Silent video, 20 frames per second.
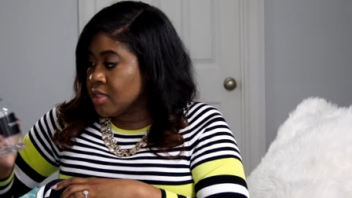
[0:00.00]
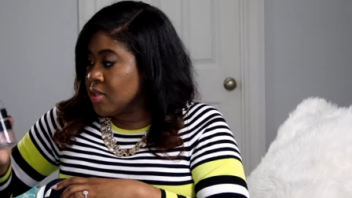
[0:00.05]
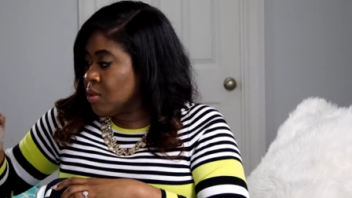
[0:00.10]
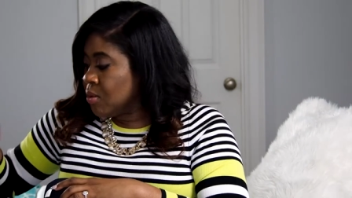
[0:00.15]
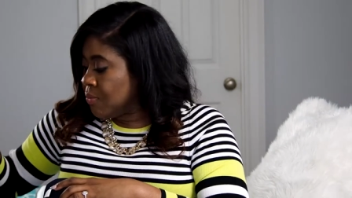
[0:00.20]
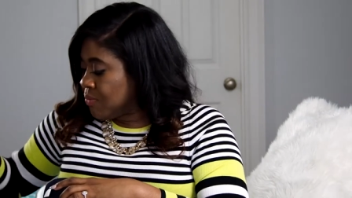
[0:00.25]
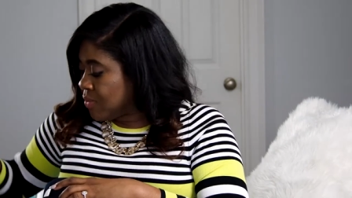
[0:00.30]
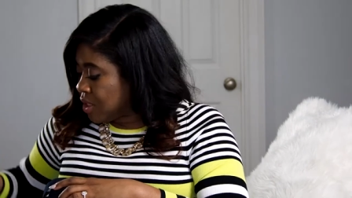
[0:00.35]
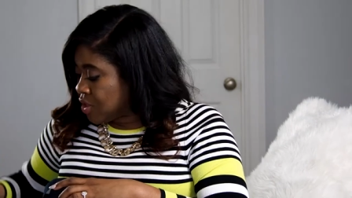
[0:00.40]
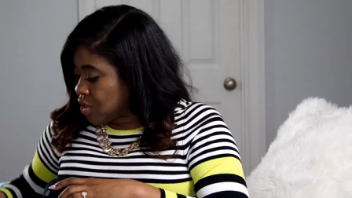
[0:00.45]

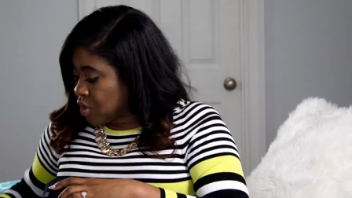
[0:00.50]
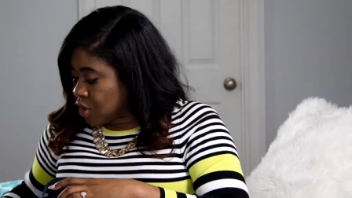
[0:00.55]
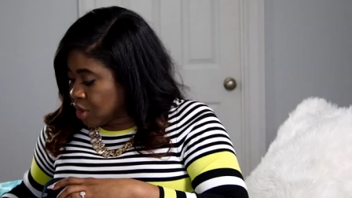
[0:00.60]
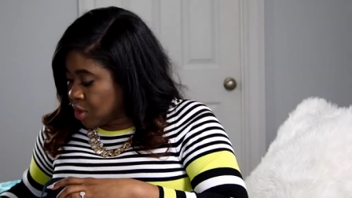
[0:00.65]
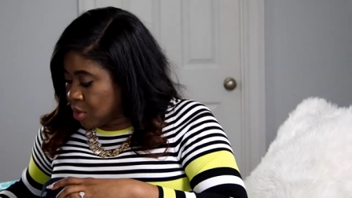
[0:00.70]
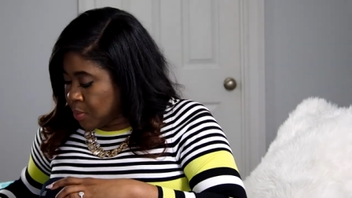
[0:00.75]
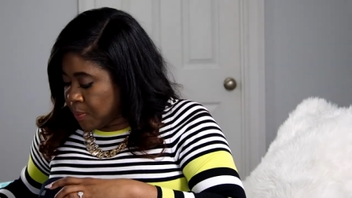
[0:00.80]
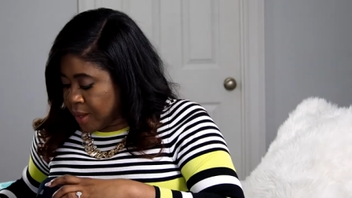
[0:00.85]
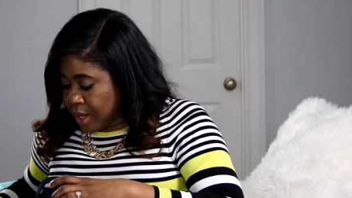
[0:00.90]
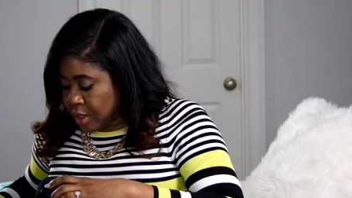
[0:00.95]
So there's a
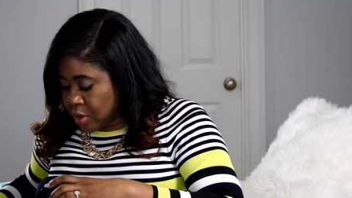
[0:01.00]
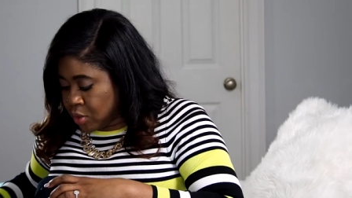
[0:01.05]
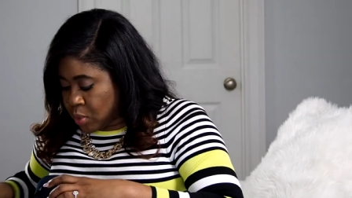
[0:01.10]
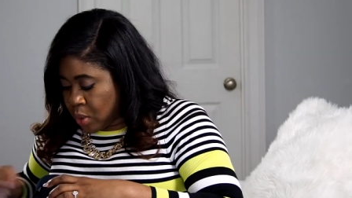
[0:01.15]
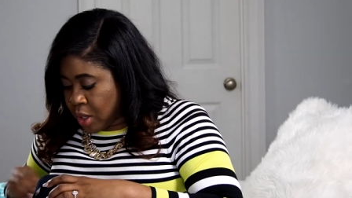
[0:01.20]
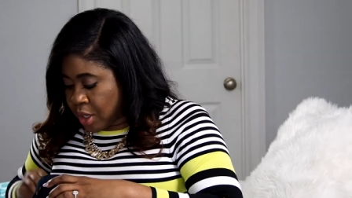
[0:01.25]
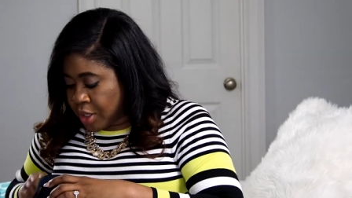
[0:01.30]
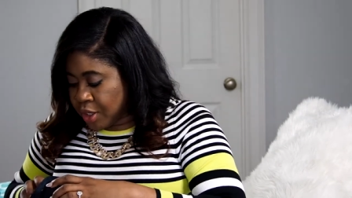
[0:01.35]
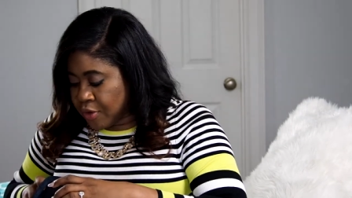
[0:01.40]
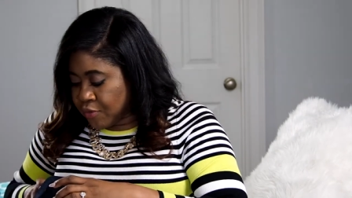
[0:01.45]
little bottle of
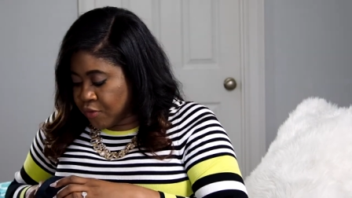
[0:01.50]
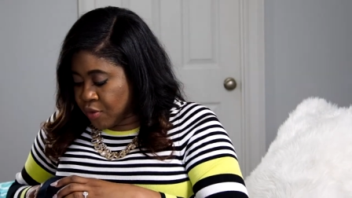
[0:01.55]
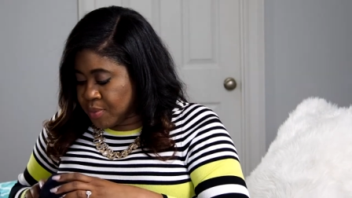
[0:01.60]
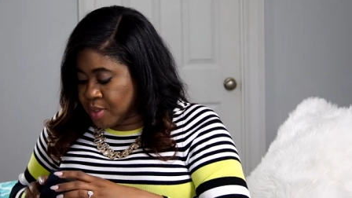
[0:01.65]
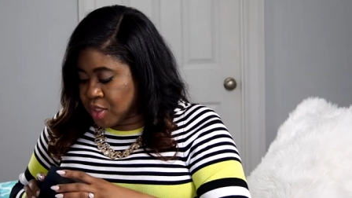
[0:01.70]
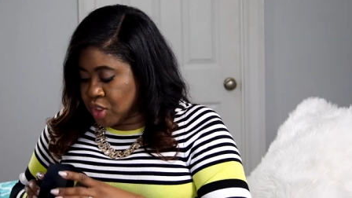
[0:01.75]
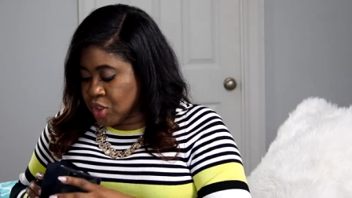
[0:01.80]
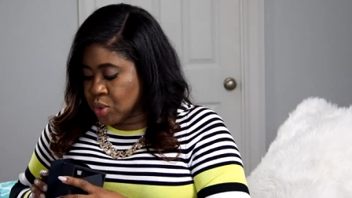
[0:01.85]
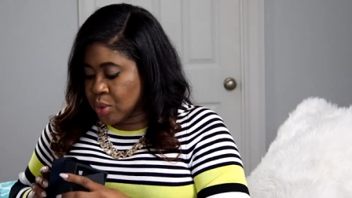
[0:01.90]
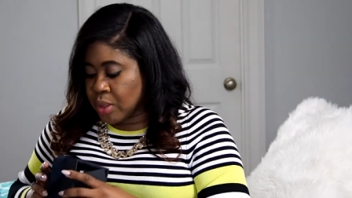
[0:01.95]
water from
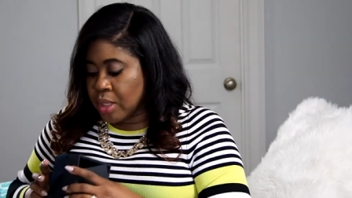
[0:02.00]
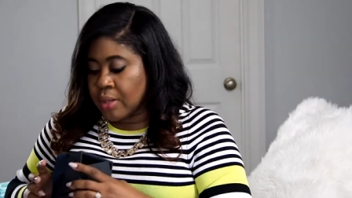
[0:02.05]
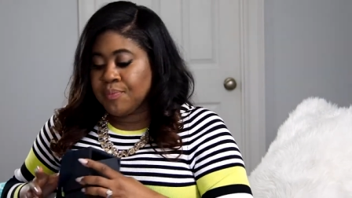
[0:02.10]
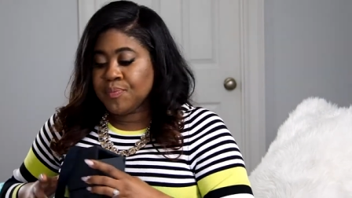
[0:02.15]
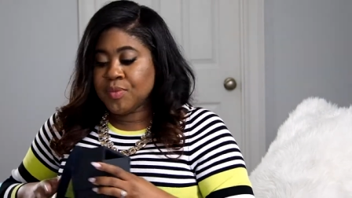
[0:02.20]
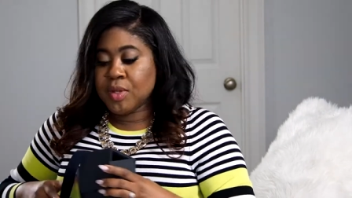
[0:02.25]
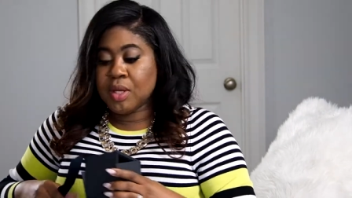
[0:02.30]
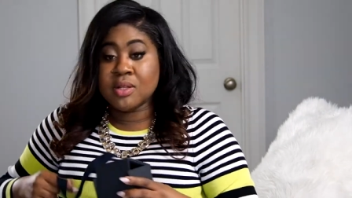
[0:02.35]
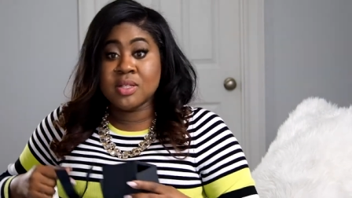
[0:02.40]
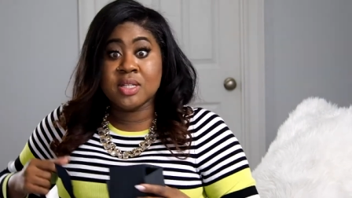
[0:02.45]
the store.
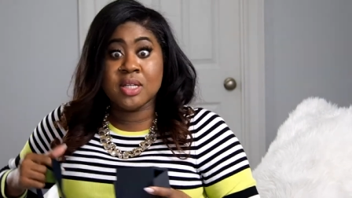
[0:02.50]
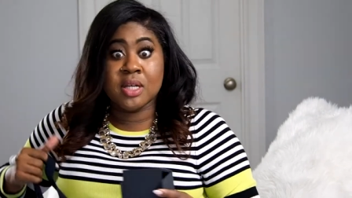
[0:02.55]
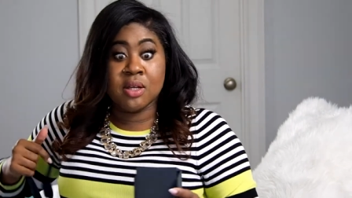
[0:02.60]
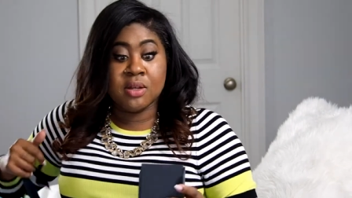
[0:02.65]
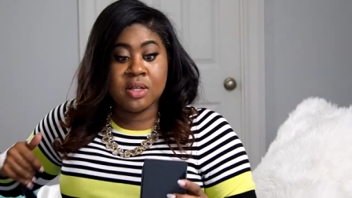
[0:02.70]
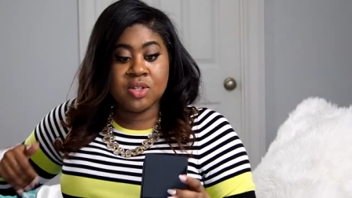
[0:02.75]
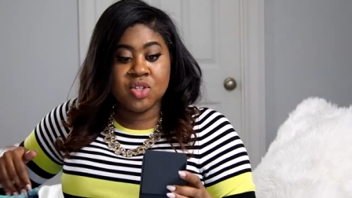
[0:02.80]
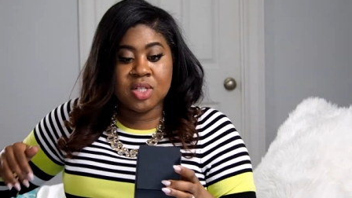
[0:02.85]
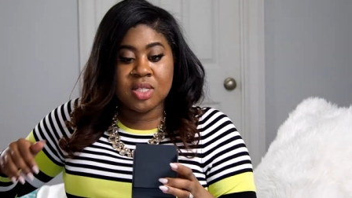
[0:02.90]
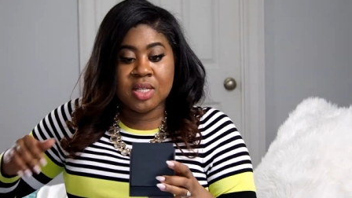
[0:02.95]
You can tell
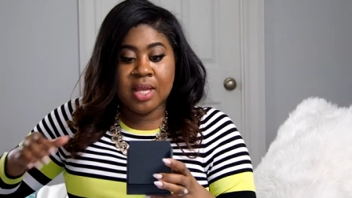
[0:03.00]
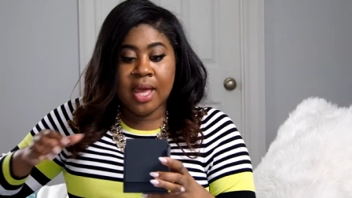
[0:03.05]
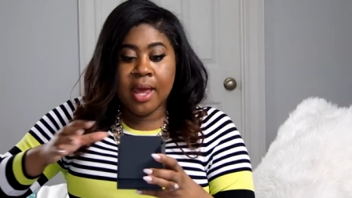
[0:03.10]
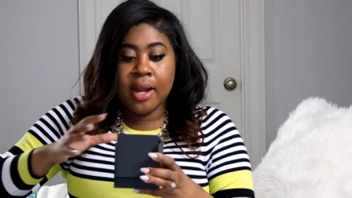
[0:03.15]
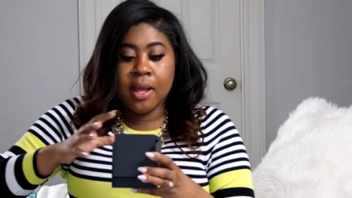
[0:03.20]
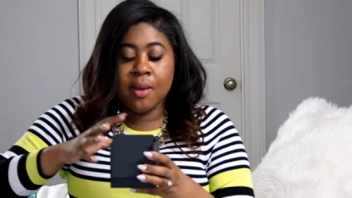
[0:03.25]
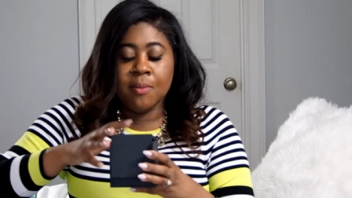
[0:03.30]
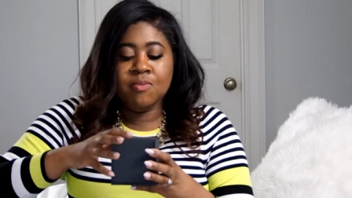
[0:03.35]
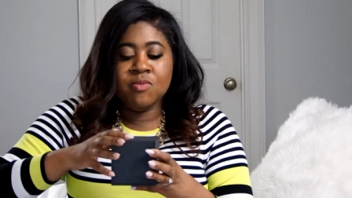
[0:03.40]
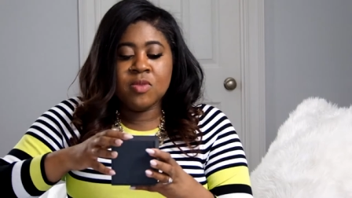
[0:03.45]
I just
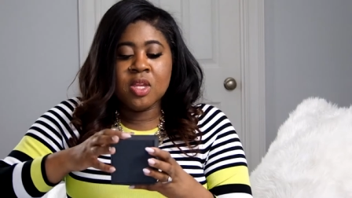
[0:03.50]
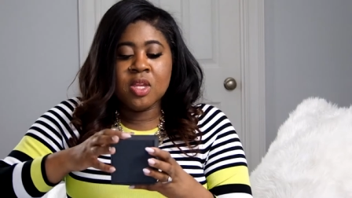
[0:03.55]
got it.